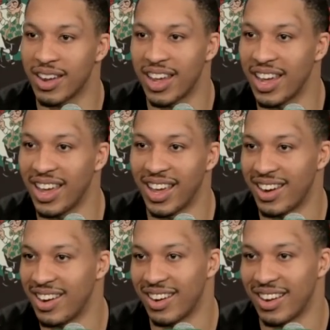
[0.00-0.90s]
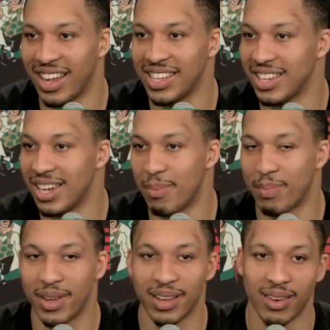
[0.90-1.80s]
and lays it
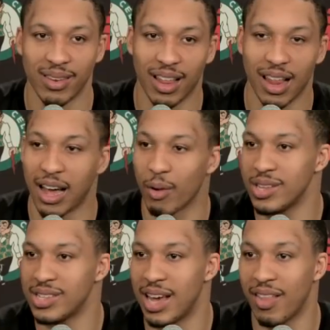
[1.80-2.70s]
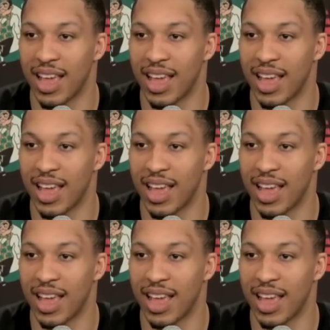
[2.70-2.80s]
up, and clock runs out.